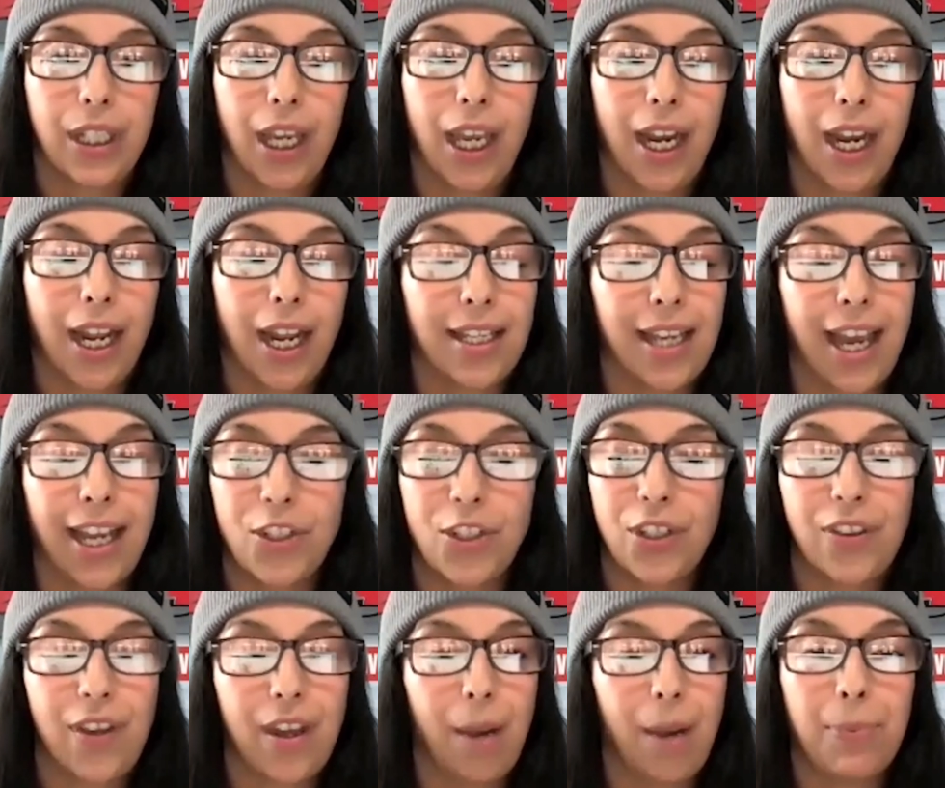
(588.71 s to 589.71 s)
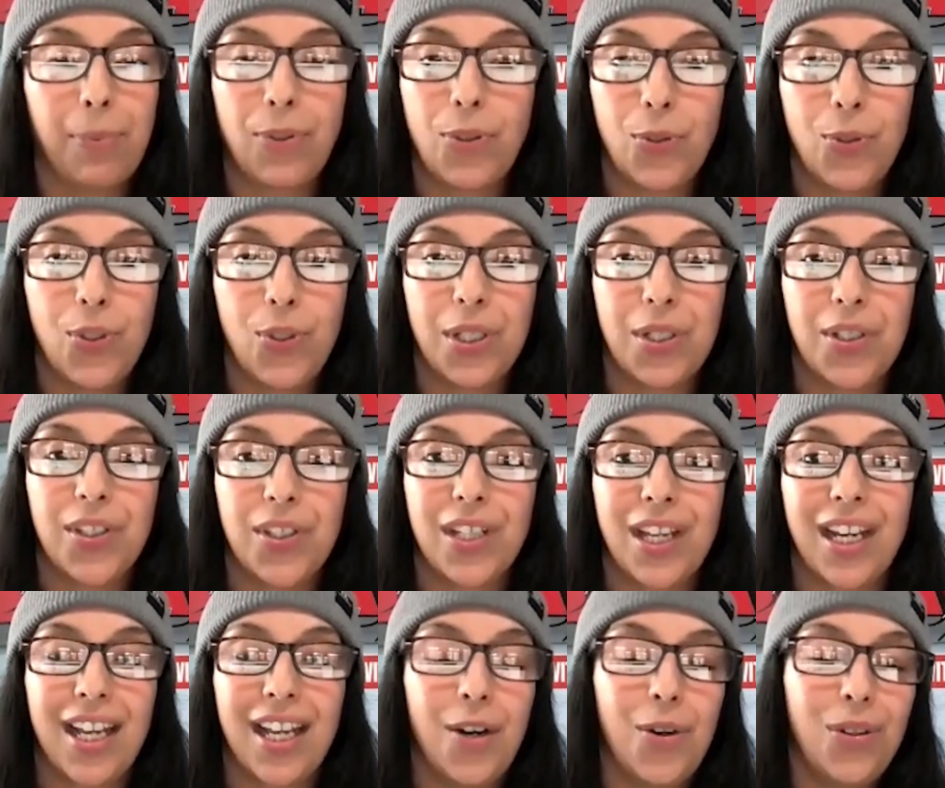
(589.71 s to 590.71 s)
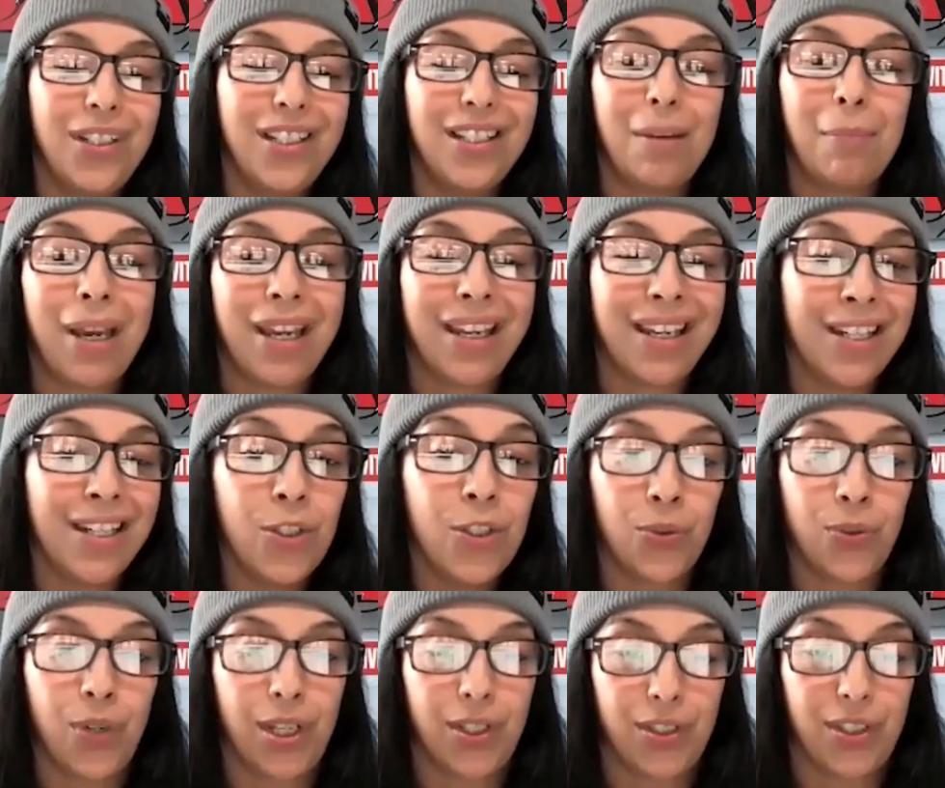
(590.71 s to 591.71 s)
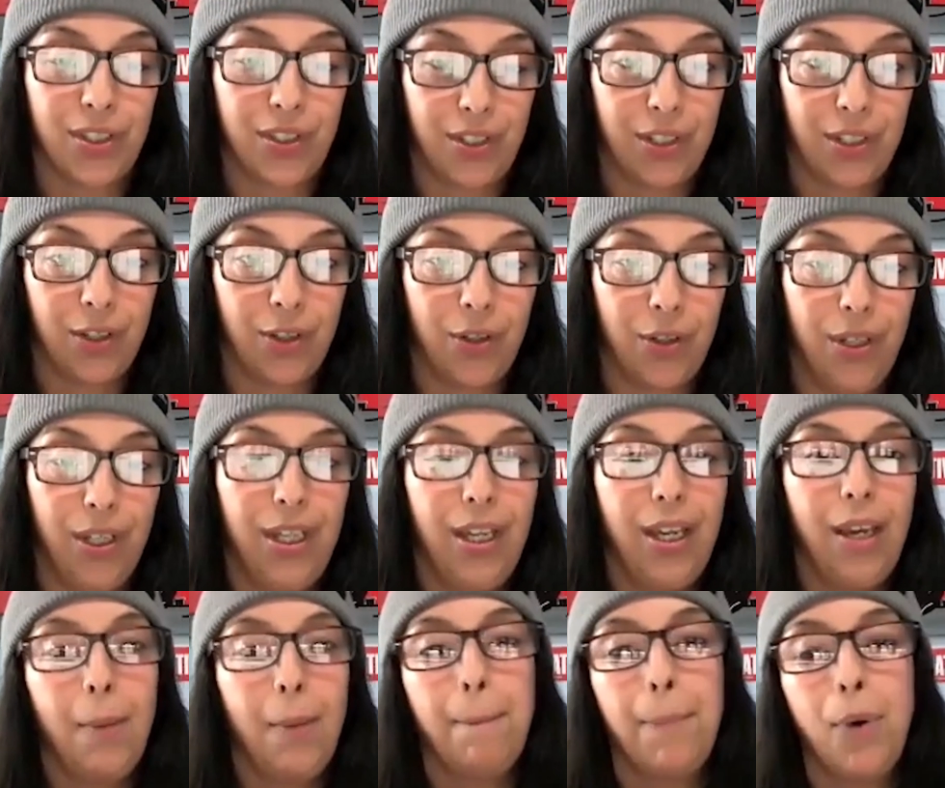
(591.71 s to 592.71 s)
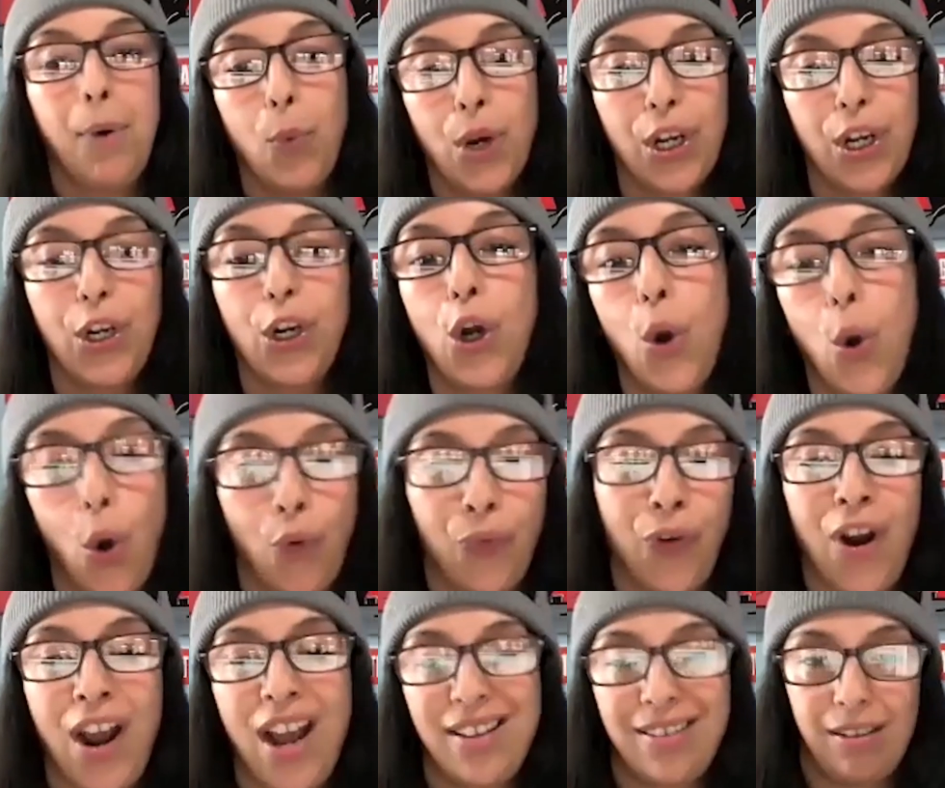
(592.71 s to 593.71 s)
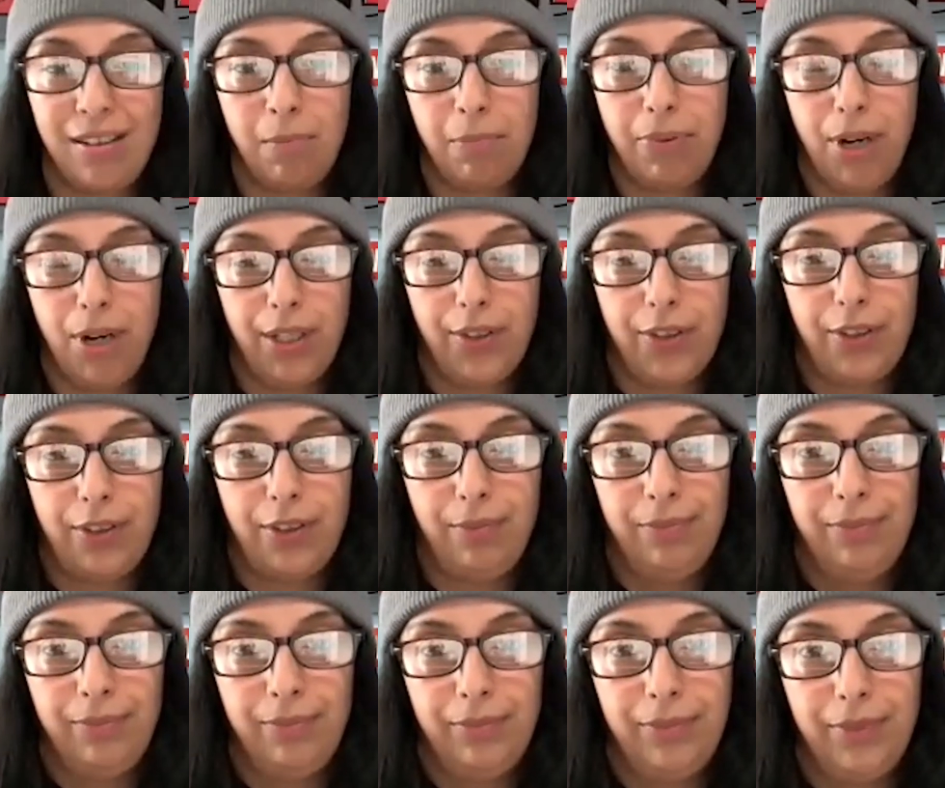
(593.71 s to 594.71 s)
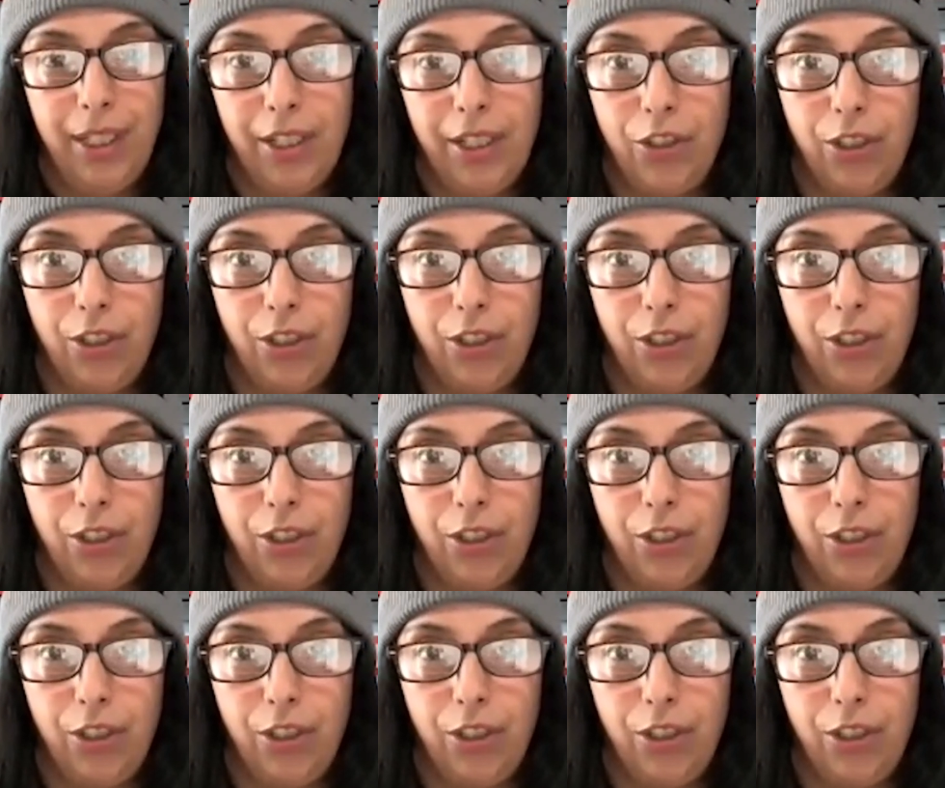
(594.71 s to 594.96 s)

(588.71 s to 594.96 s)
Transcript: And I took that opportunity to say, not only am I interested still, but we're going to go over asking price. And